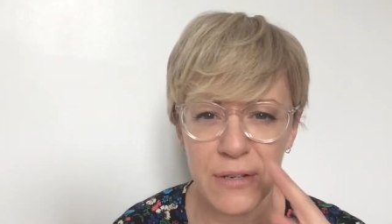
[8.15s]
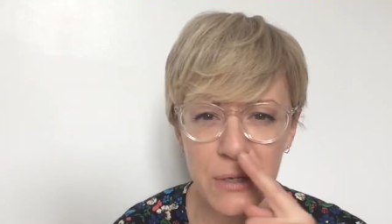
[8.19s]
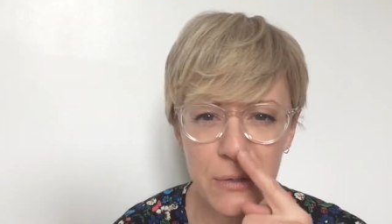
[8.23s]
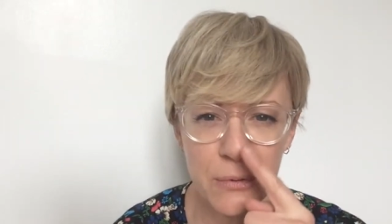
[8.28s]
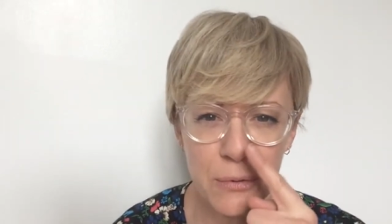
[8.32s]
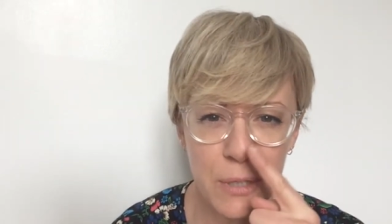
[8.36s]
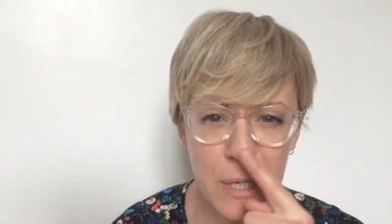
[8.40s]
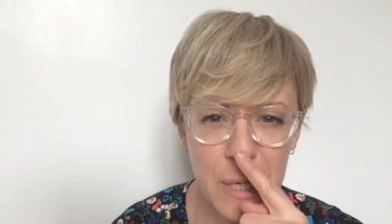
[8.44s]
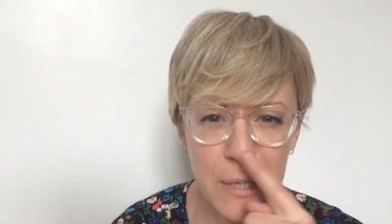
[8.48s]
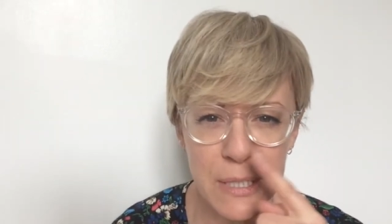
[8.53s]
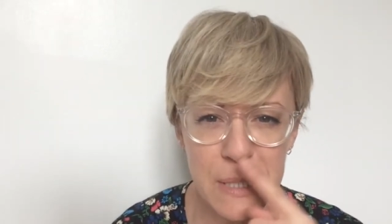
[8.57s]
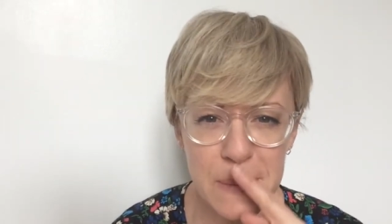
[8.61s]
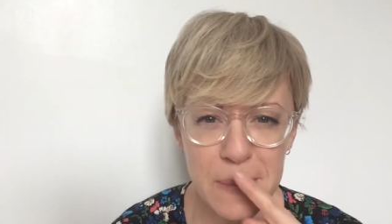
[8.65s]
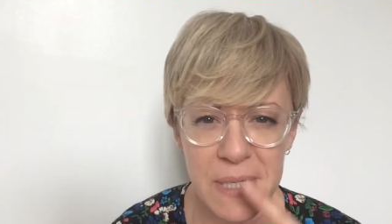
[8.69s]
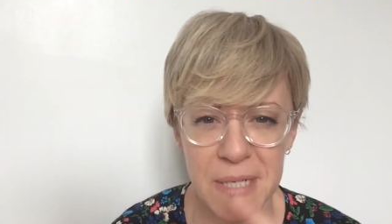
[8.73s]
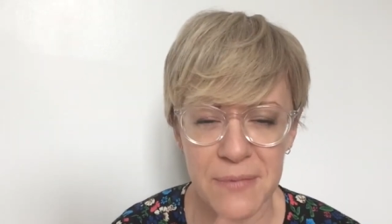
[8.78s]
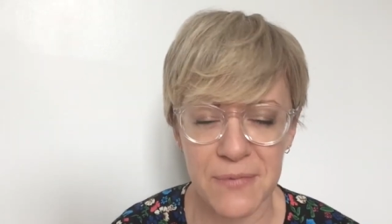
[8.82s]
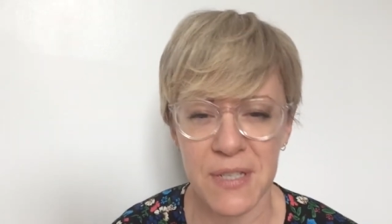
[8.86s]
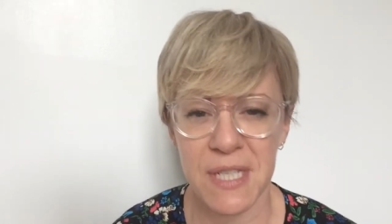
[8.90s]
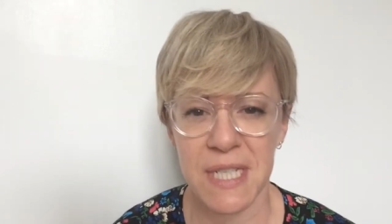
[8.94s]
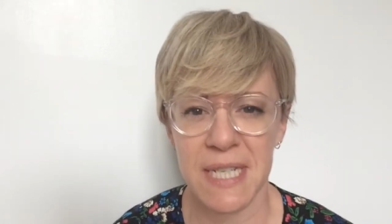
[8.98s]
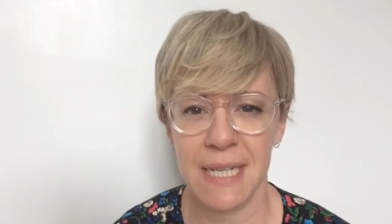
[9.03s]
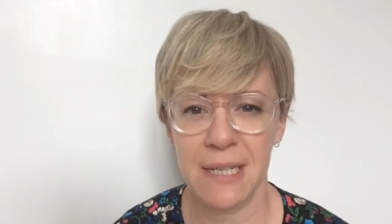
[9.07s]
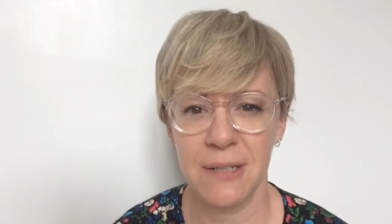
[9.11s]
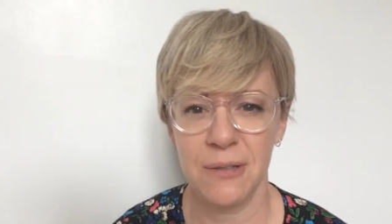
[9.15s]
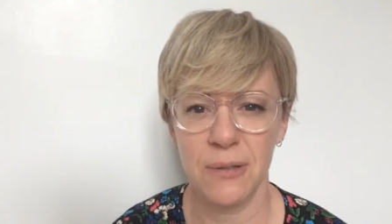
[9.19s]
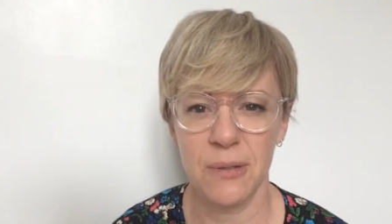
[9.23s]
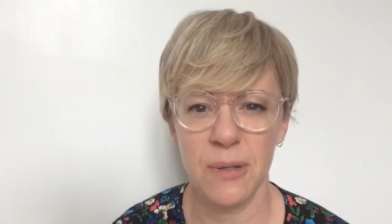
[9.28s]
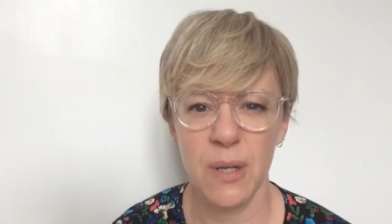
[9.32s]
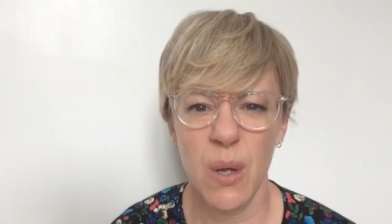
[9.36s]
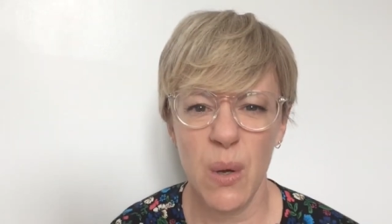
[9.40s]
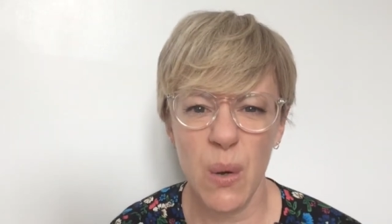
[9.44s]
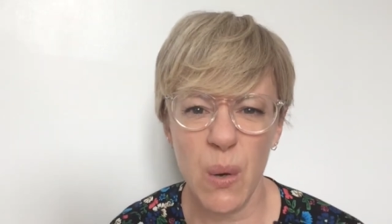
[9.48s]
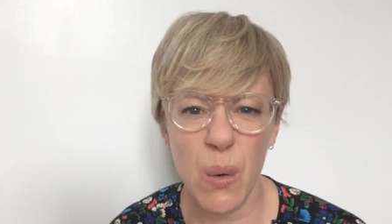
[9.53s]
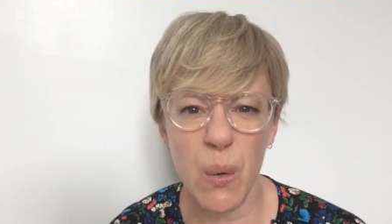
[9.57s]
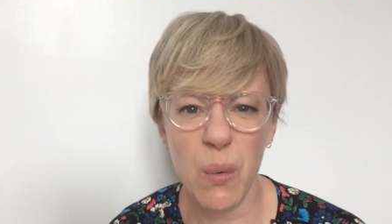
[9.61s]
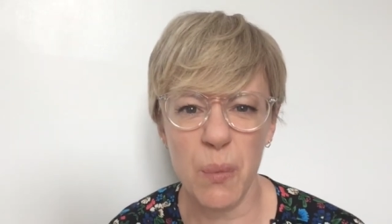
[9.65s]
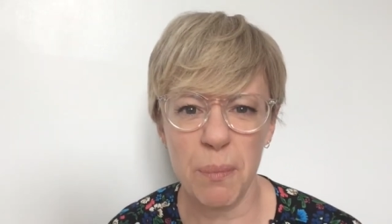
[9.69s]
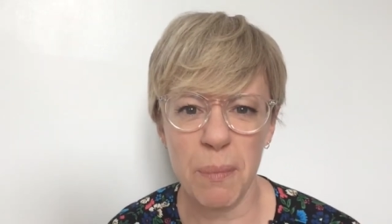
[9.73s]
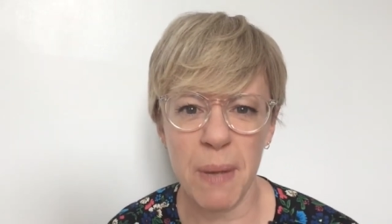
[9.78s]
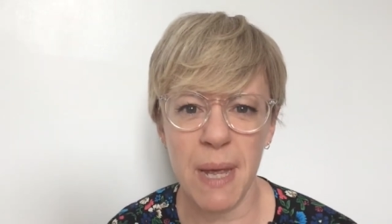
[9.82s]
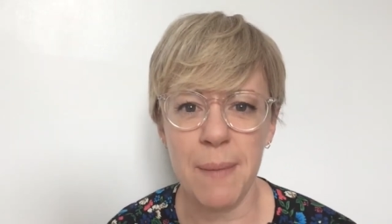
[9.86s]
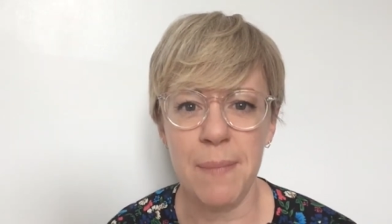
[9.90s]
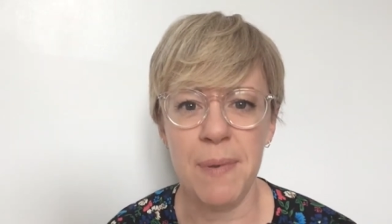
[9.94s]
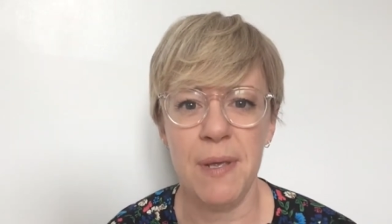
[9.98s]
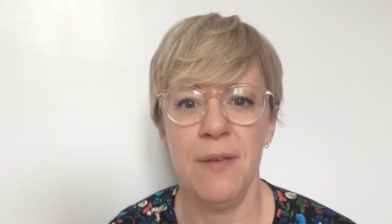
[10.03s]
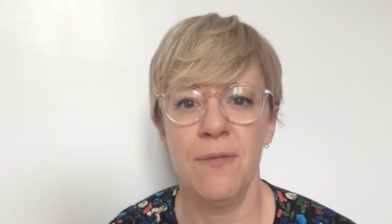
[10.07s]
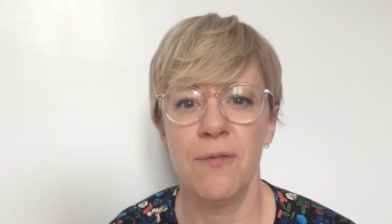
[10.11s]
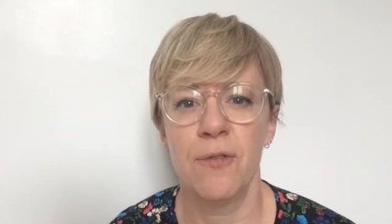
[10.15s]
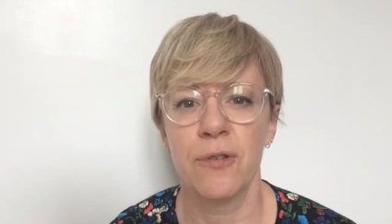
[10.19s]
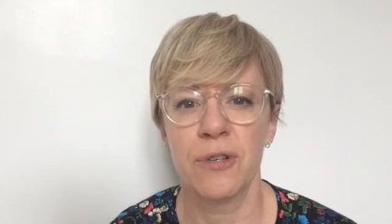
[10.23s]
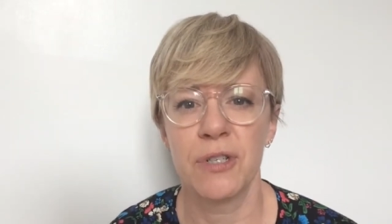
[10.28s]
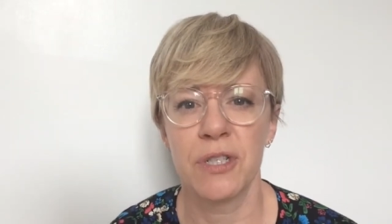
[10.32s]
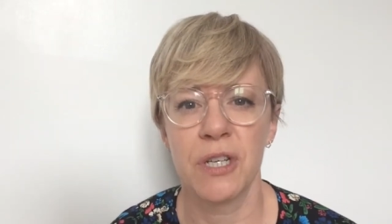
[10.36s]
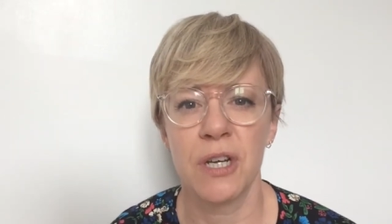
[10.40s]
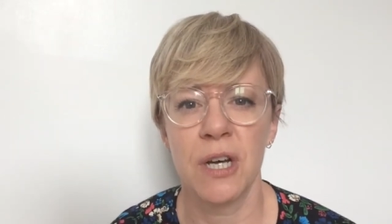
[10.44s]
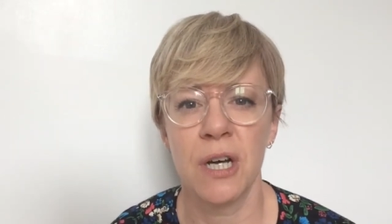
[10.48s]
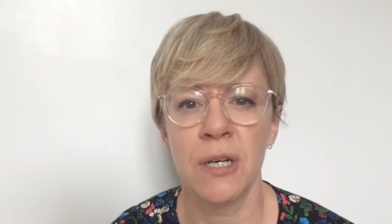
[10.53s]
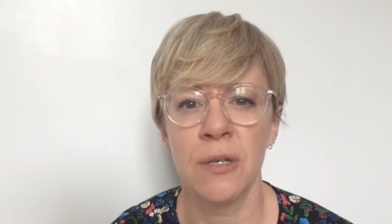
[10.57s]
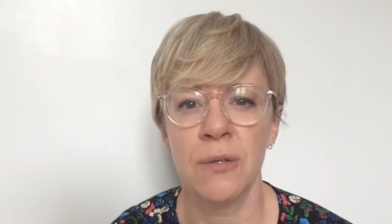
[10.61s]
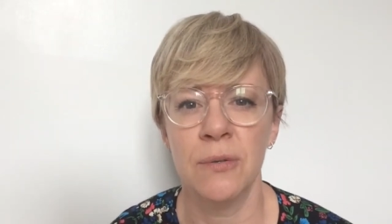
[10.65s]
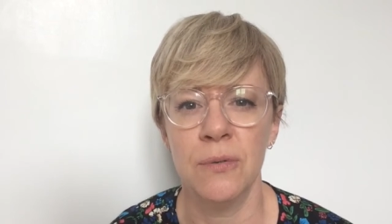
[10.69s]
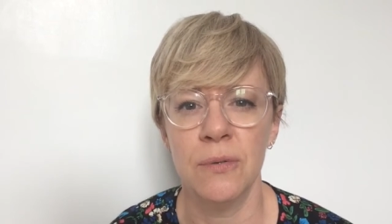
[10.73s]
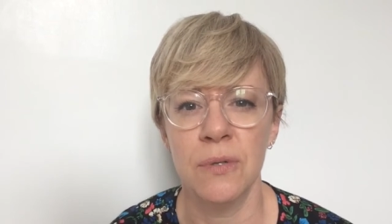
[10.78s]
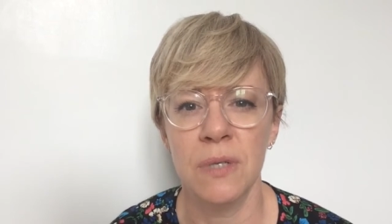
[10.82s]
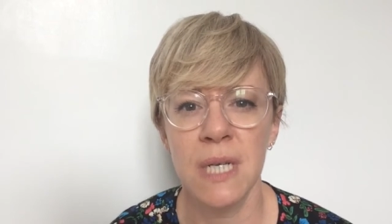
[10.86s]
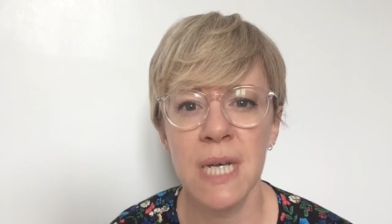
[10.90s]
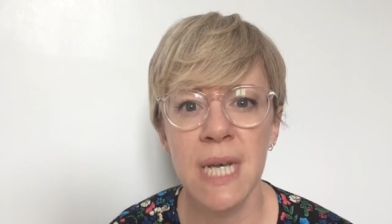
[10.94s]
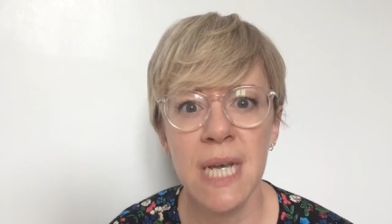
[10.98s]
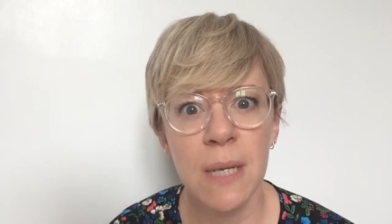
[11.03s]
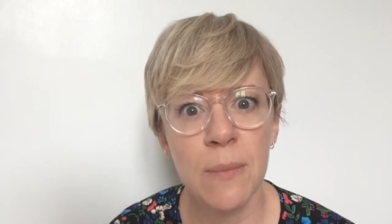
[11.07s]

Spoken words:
your nose a bit of a tickle, or maybe you've got a cold.